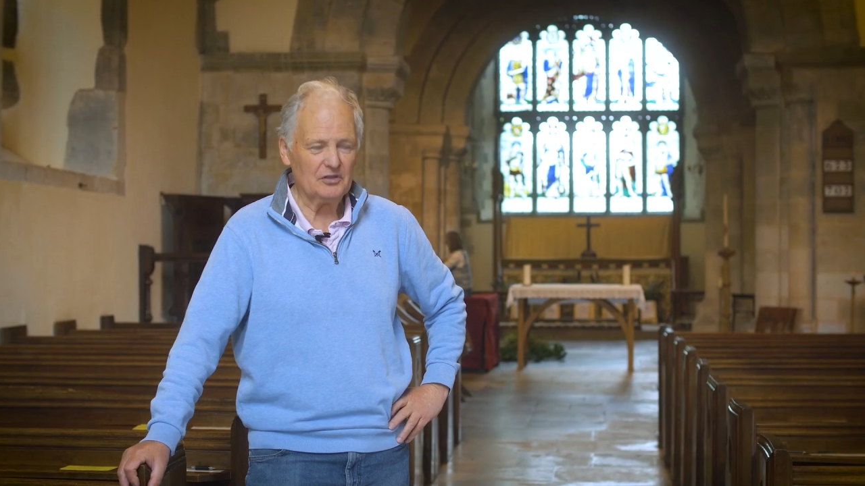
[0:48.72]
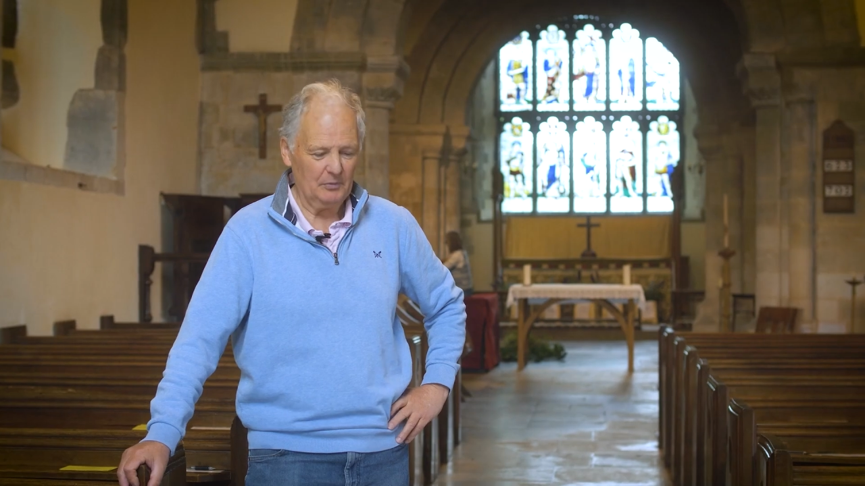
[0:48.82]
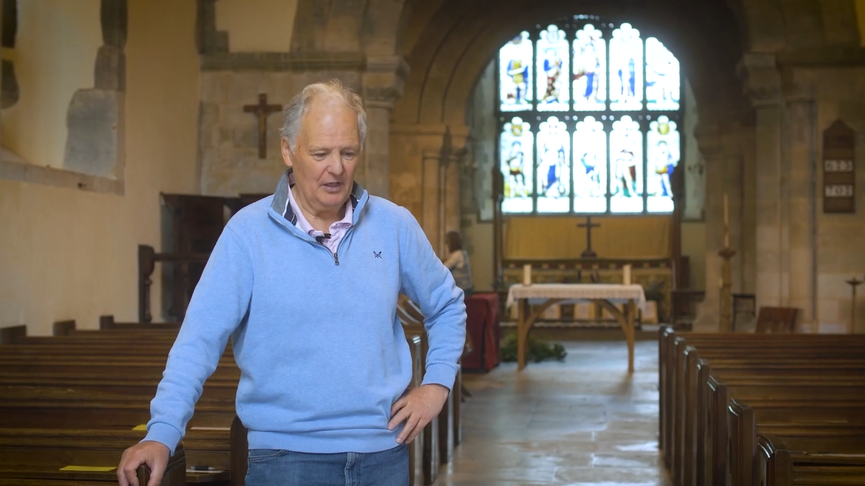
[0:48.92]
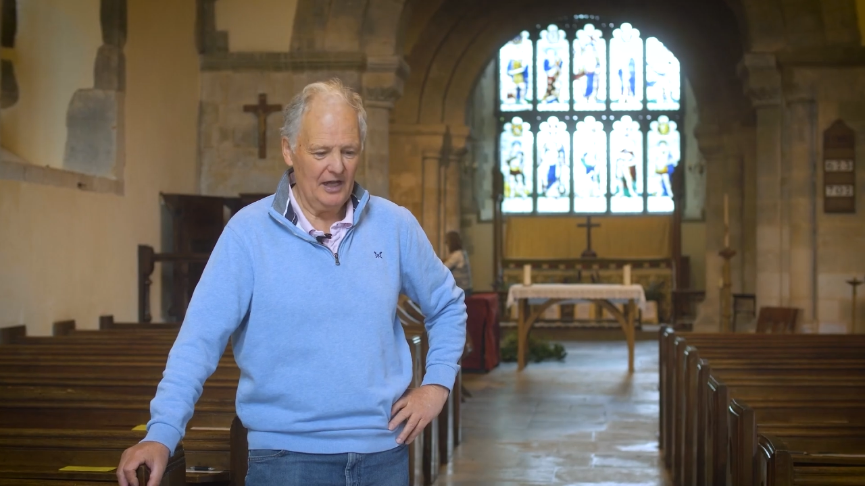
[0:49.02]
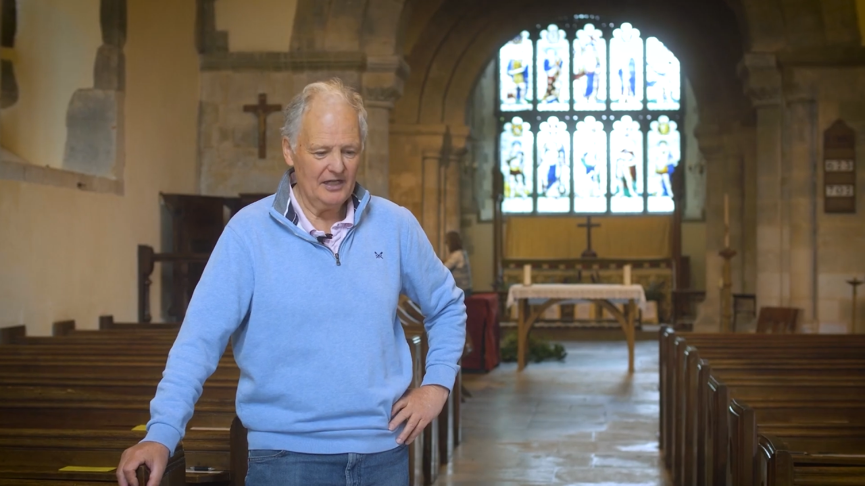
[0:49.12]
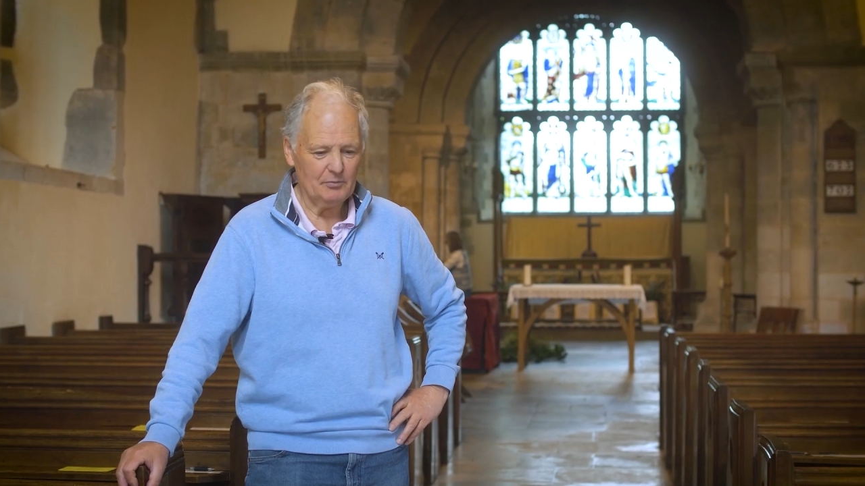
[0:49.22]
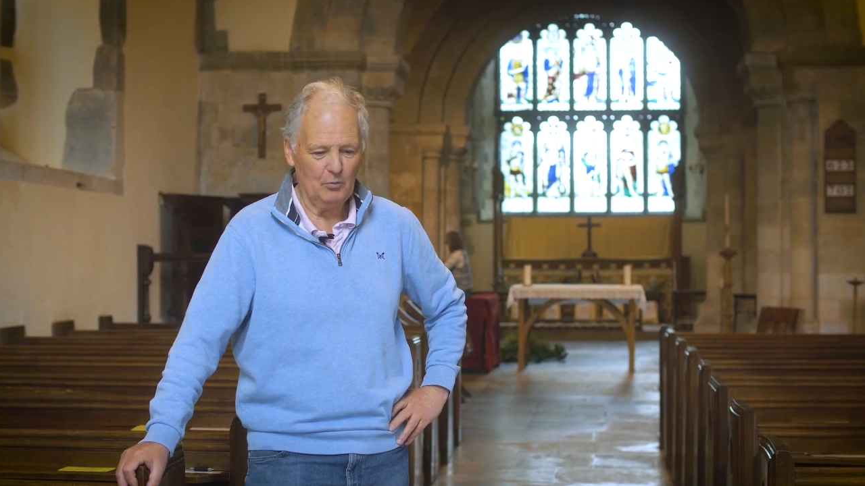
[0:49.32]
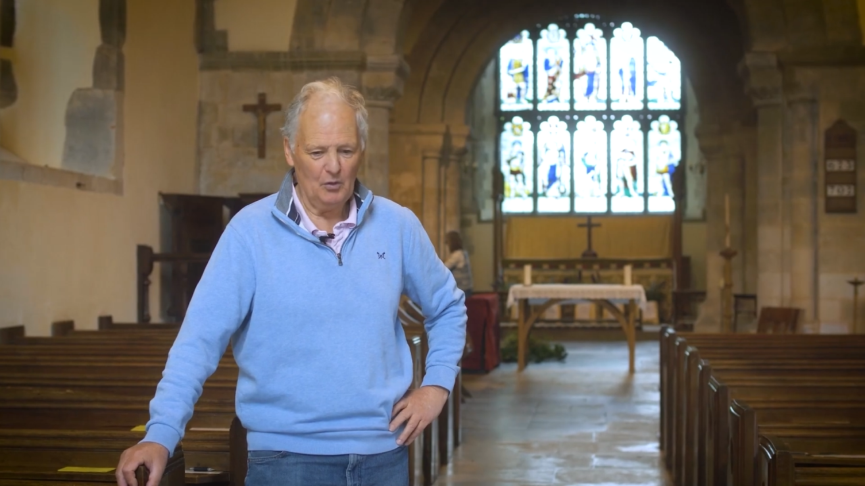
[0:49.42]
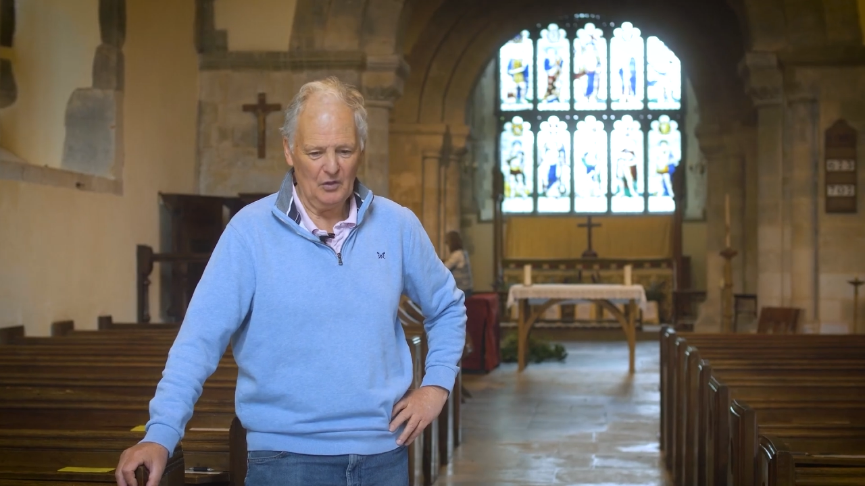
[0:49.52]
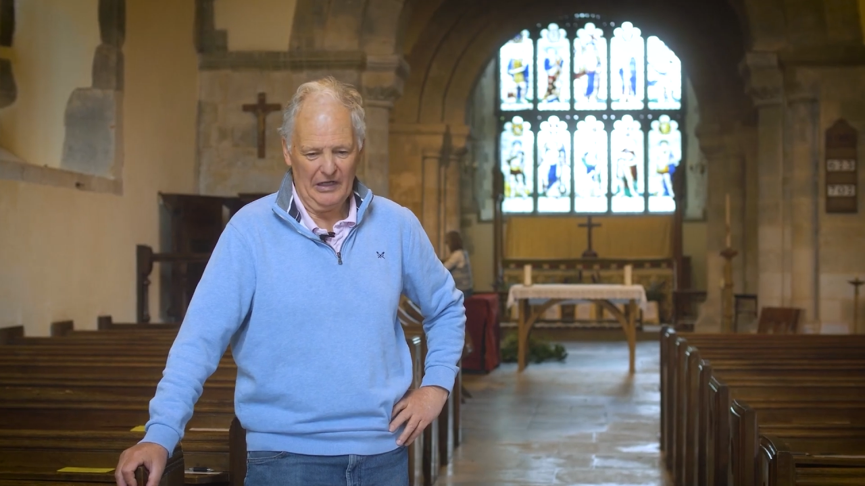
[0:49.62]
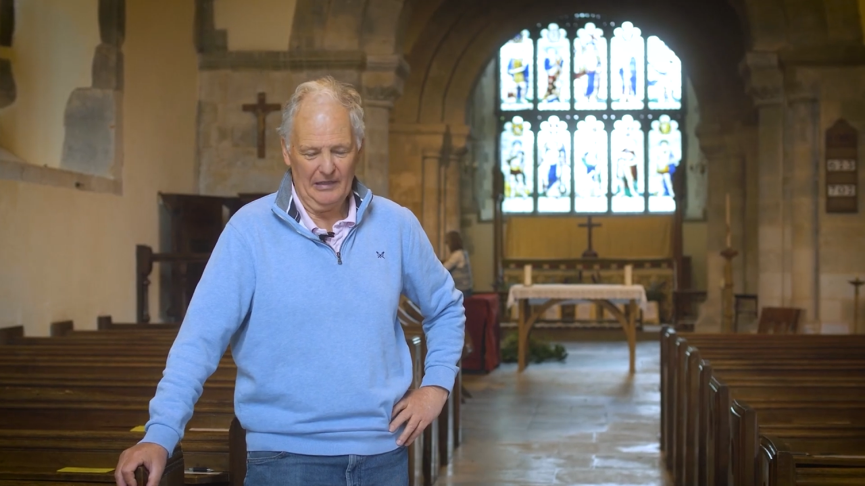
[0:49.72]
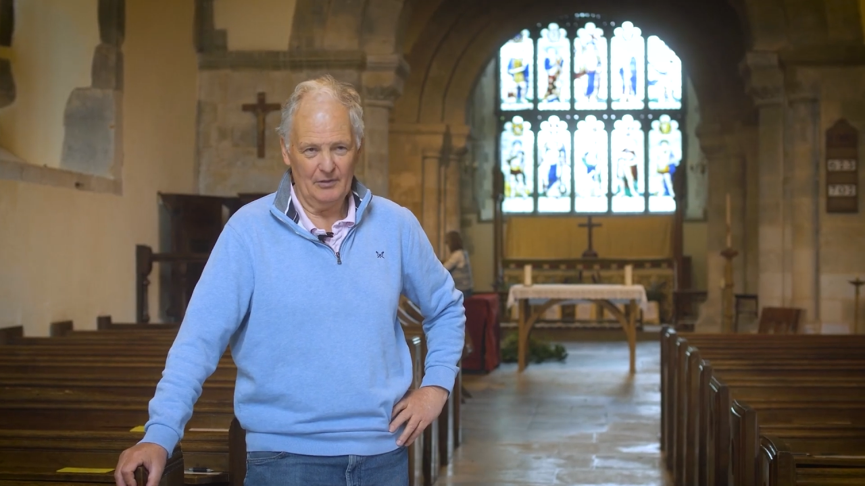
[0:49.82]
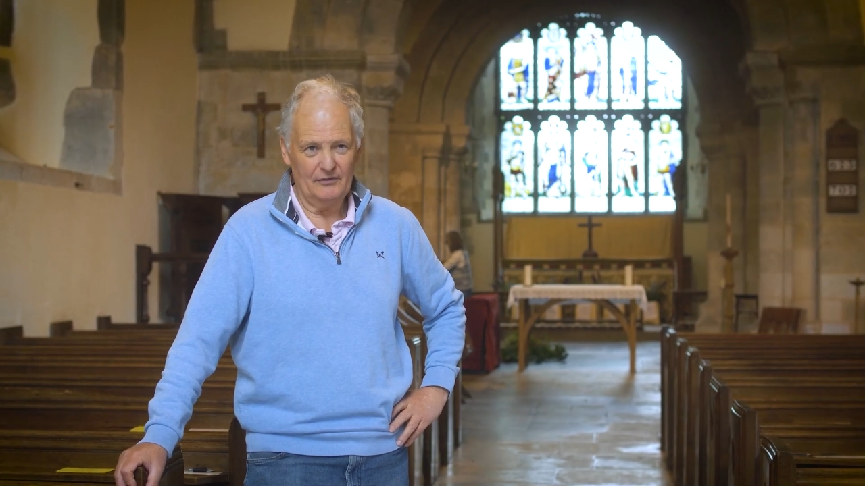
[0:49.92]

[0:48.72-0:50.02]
suppliers, but what came